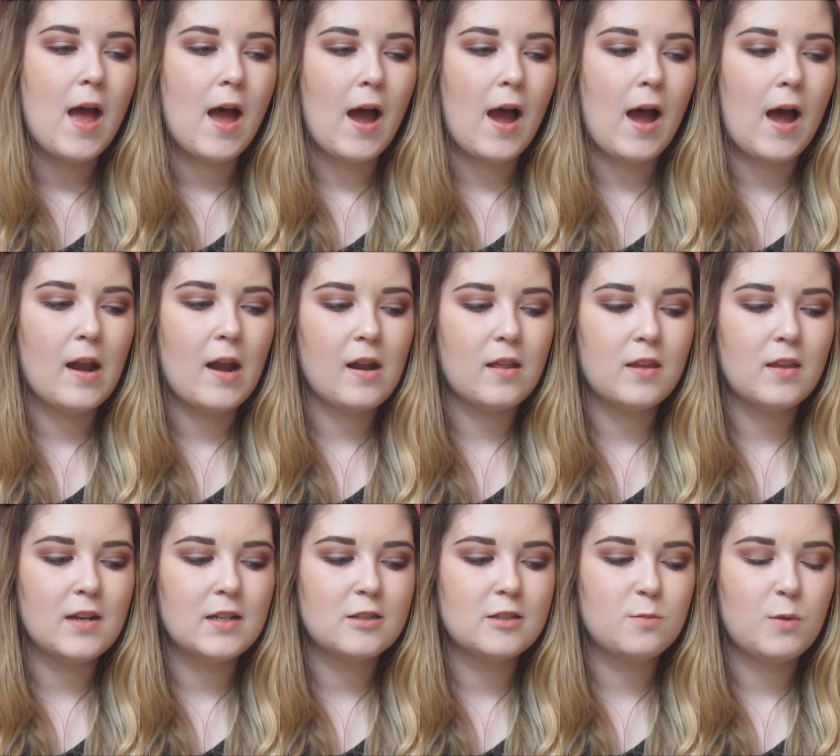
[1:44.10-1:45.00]
and I
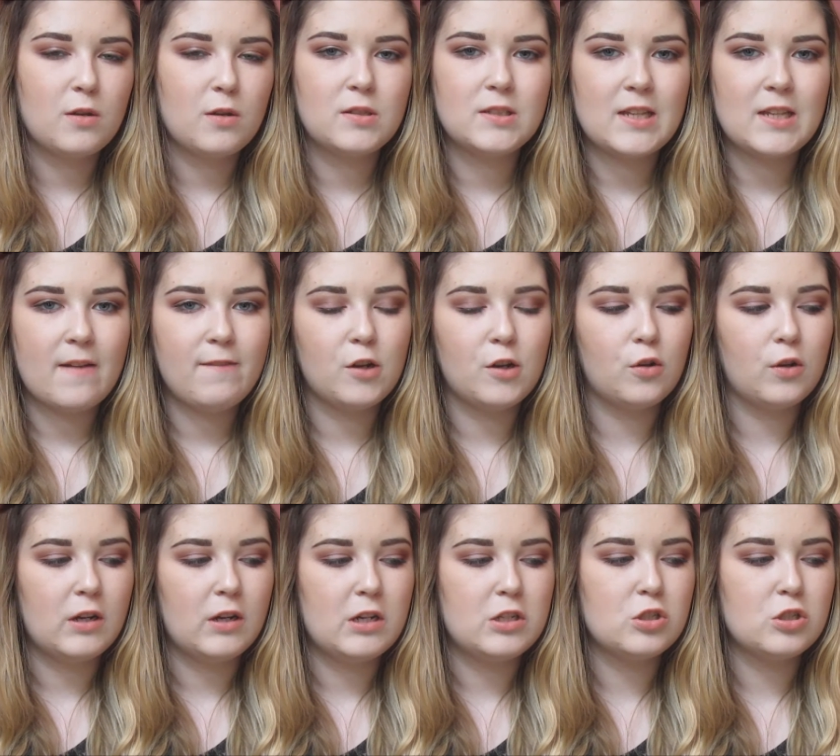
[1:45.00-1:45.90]
think it's about €7 or
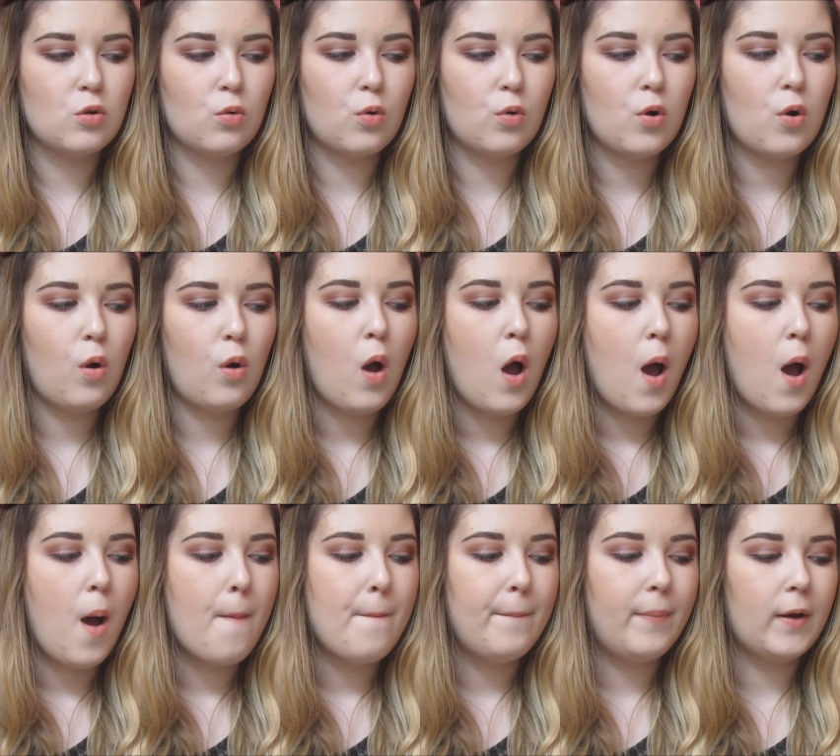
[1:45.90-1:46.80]
€8,
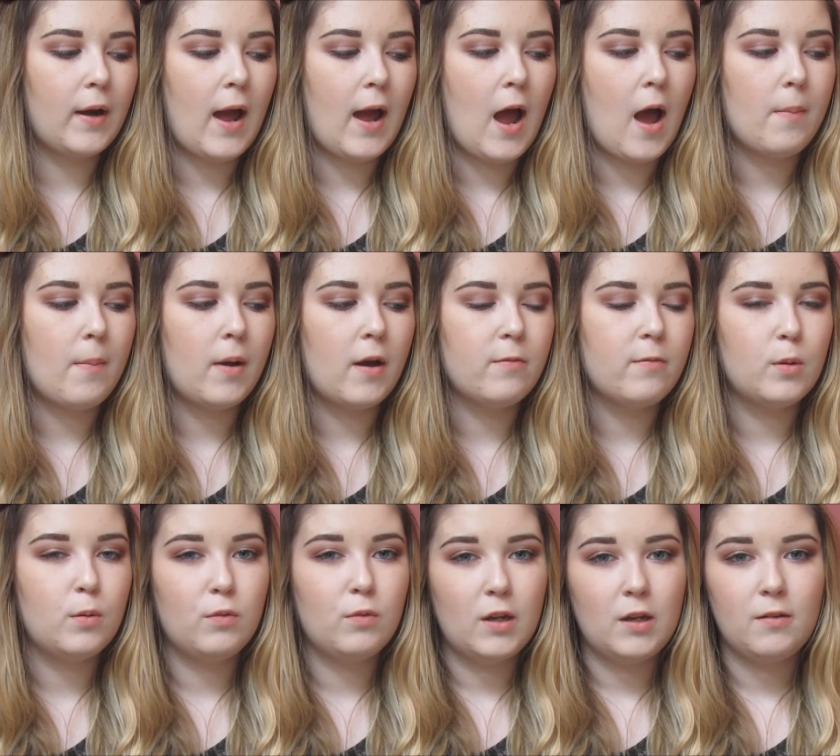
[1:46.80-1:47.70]
but I've
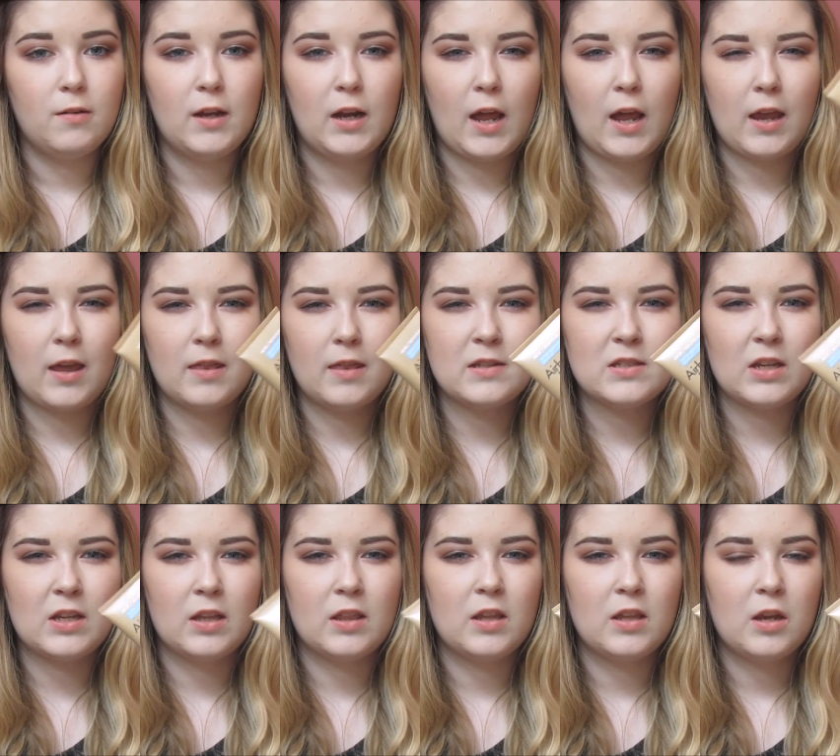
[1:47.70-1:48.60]
been really liking this.
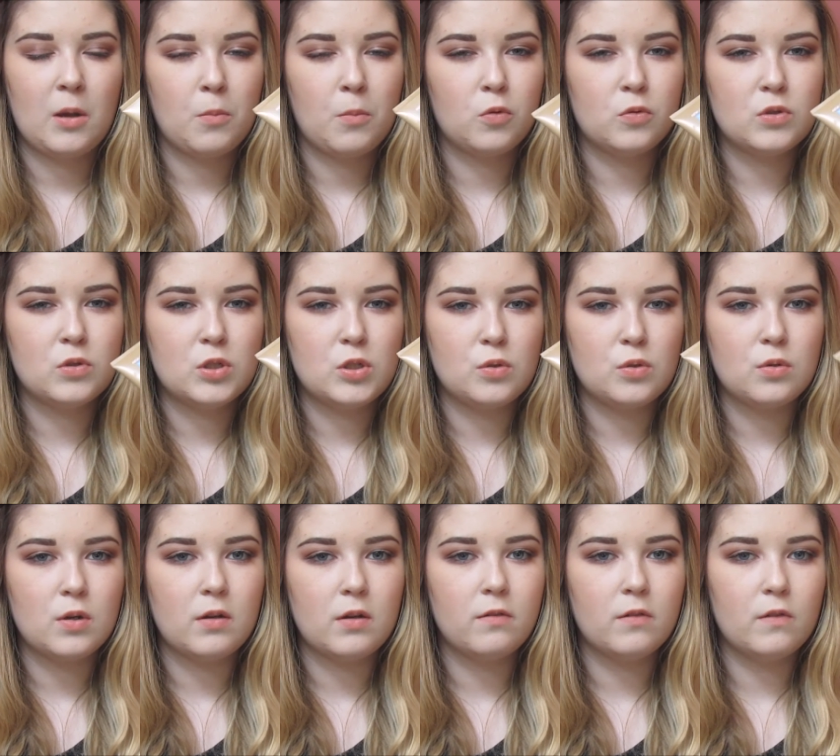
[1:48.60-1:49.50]
I think I'm going to do
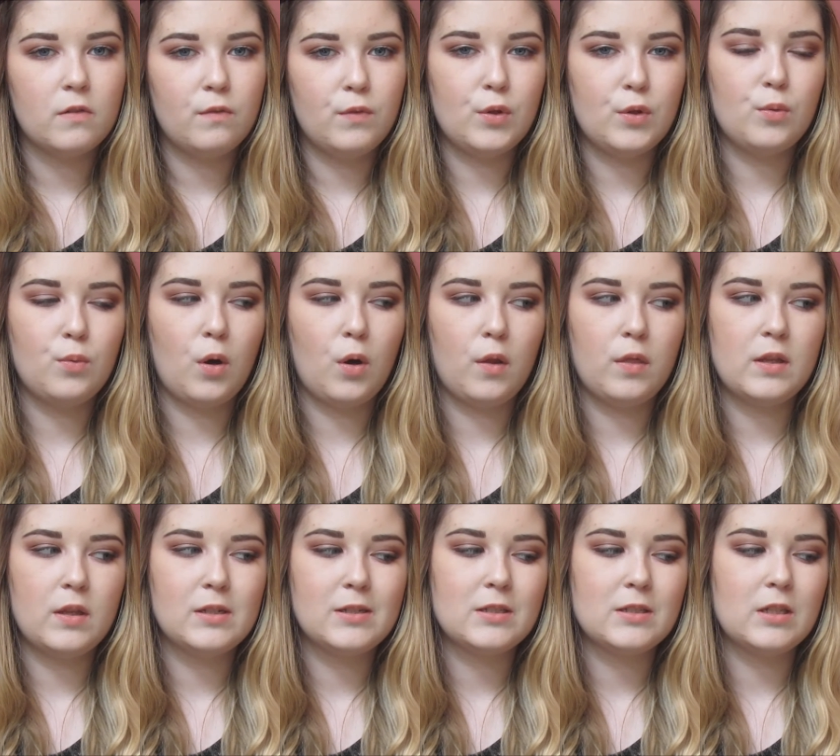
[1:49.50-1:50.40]
a review on
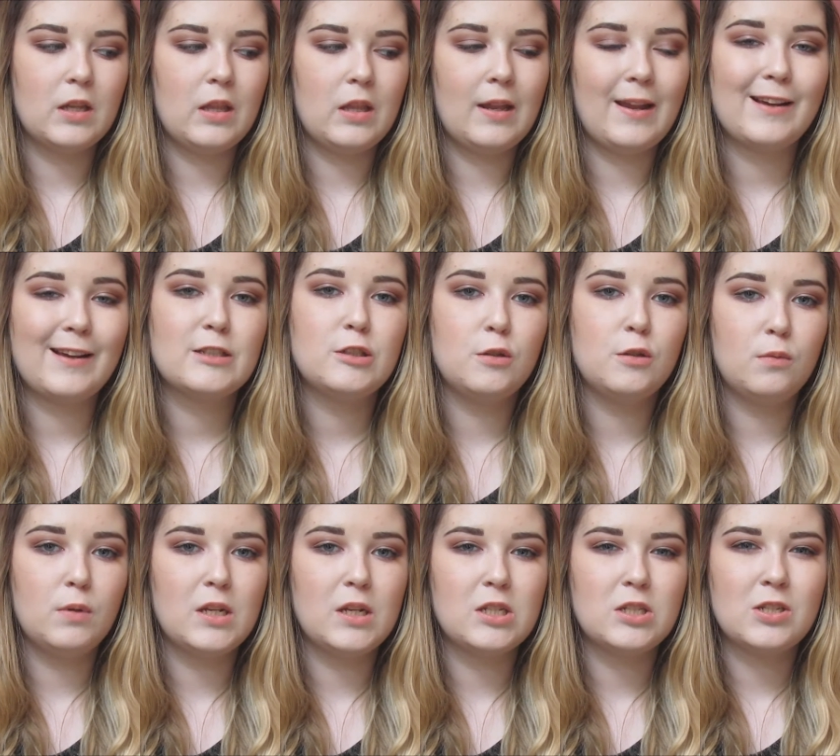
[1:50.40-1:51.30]
this in the next few
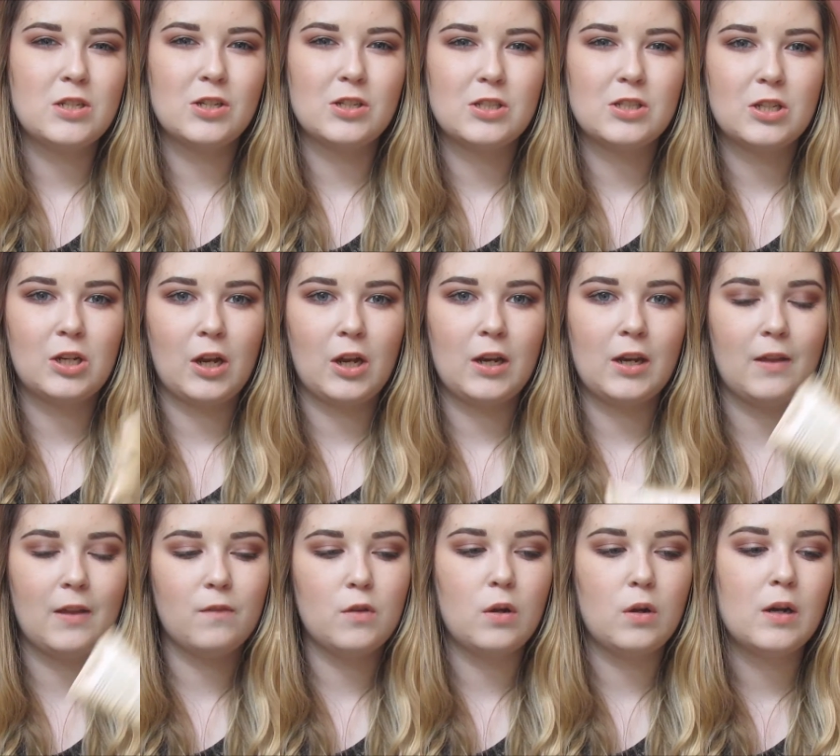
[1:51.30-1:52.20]
weeks just to kind of
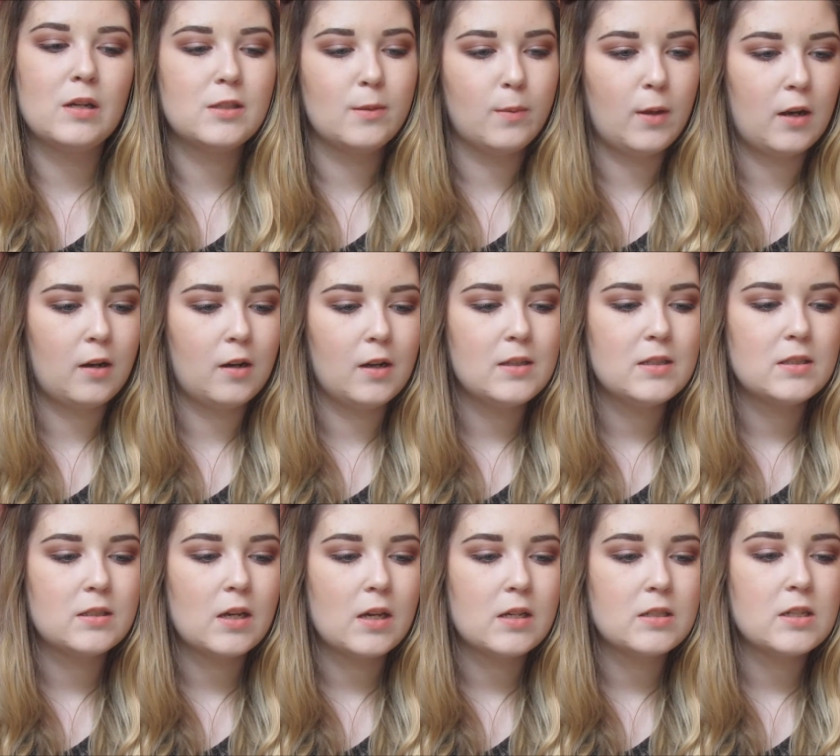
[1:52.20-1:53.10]
give you guys a better
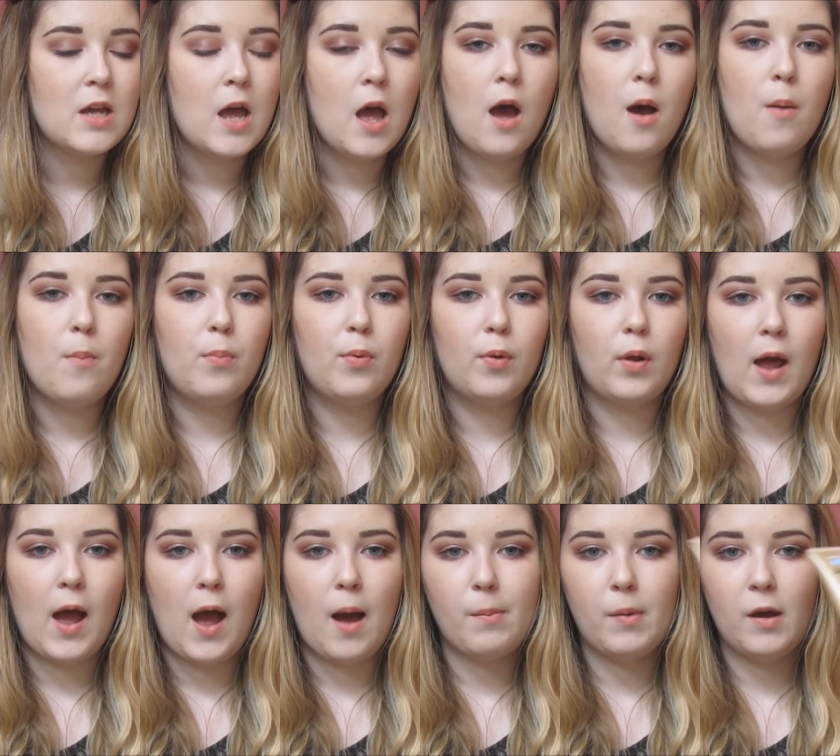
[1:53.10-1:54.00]
insight, but
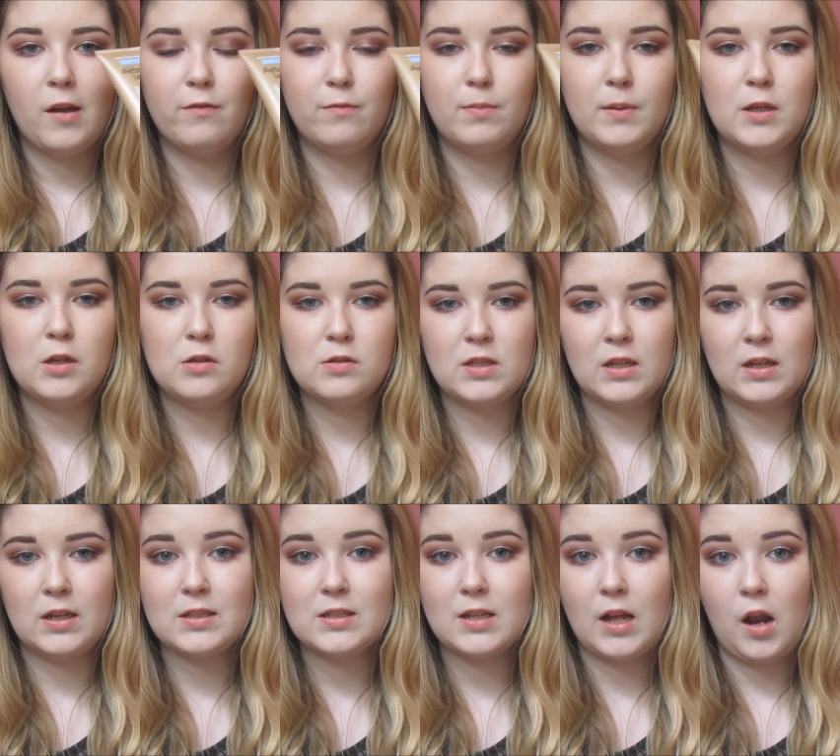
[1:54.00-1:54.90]
I've been using
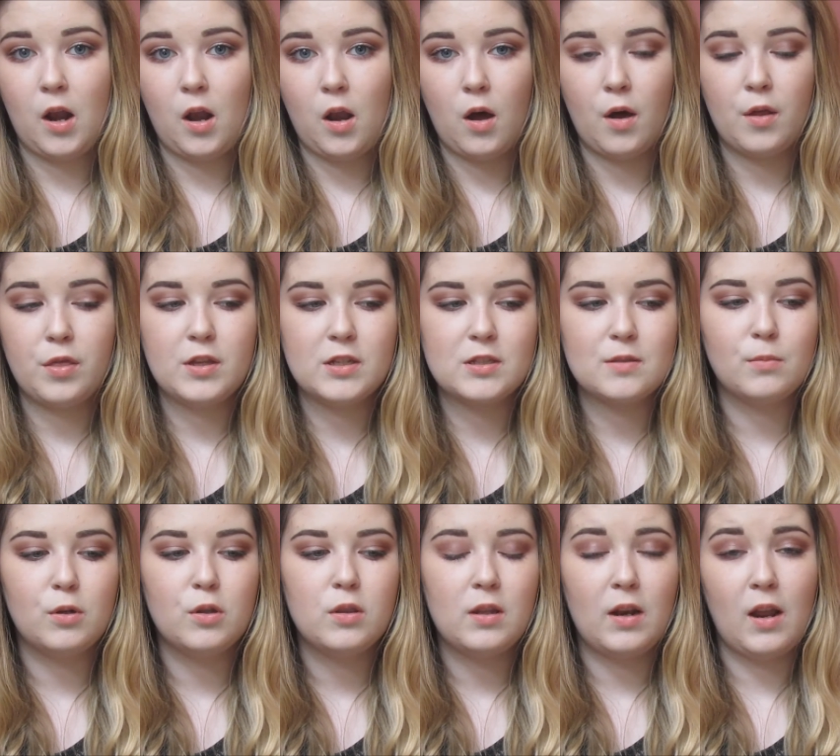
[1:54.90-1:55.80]
this a lot this
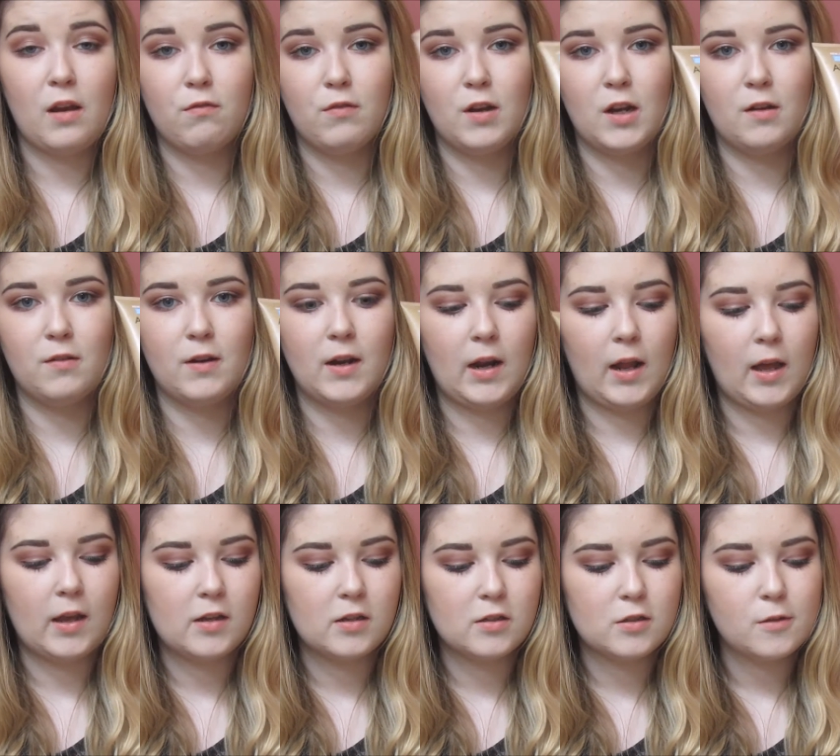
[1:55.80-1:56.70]
month and I really
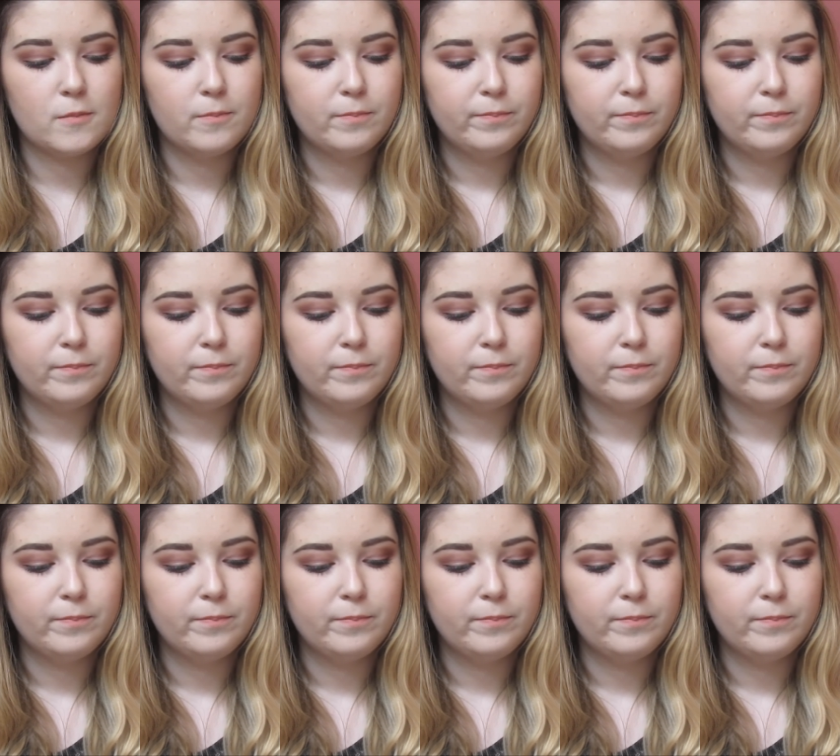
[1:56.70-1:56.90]
like it.